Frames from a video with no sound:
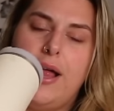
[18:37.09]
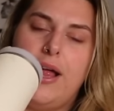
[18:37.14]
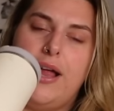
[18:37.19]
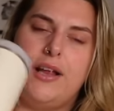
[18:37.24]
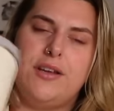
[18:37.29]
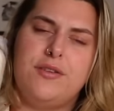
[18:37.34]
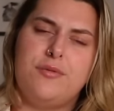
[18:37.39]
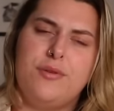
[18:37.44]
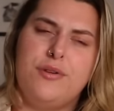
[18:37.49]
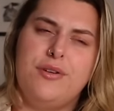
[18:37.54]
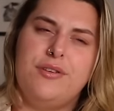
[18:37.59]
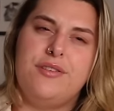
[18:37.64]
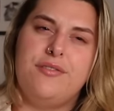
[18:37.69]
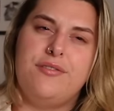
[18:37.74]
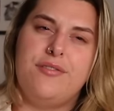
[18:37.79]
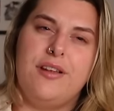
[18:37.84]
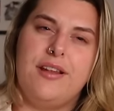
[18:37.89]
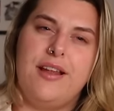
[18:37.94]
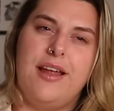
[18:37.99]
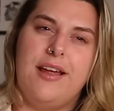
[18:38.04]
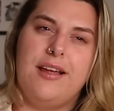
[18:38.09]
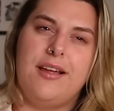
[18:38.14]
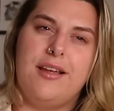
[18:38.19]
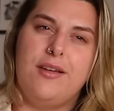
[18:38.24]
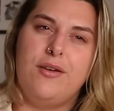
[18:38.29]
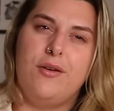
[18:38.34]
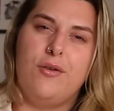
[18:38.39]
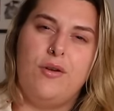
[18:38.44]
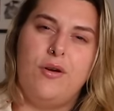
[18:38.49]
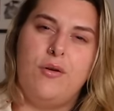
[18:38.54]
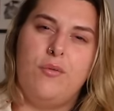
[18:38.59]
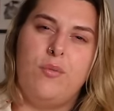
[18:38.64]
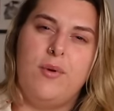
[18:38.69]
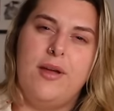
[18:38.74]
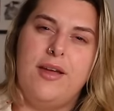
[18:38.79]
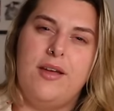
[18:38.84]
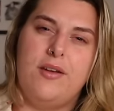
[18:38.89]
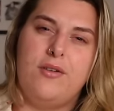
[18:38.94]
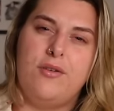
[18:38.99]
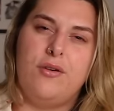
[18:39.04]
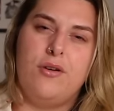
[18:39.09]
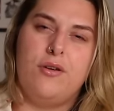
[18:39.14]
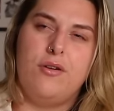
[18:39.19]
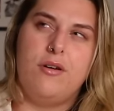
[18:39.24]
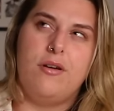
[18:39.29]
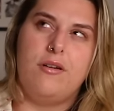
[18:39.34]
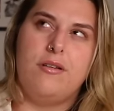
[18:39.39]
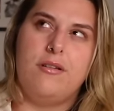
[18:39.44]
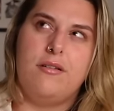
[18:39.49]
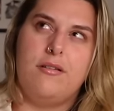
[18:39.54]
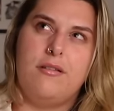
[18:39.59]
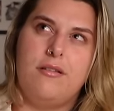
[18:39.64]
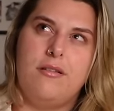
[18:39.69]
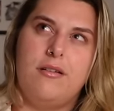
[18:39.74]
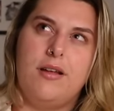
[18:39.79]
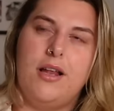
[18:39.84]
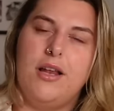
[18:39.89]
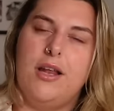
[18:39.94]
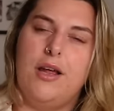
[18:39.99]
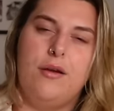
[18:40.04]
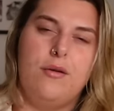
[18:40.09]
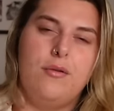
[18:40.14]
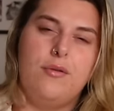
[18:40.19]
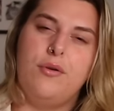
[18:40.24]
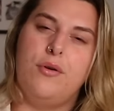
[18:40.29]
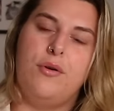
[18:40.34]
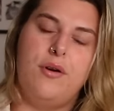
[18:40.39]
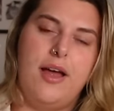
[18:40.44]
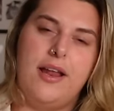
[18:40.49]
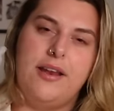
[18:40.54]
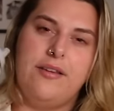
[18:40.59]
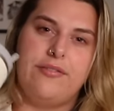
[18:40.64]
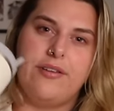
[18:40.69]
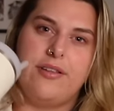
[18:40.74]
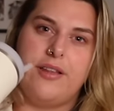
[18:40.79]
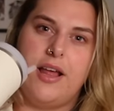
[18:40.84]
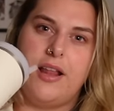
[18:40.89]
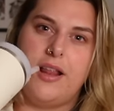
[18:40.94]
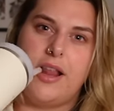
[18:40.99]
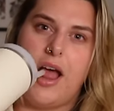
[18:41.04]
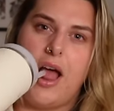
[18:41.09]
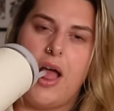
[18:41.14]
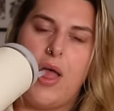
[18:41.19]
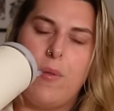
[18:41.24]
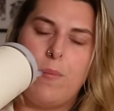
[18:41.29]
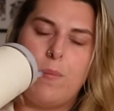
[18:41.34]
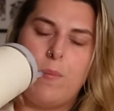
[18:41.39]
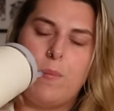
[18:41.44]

I just want you to feel like you're not weird or you're not alone or anything like that.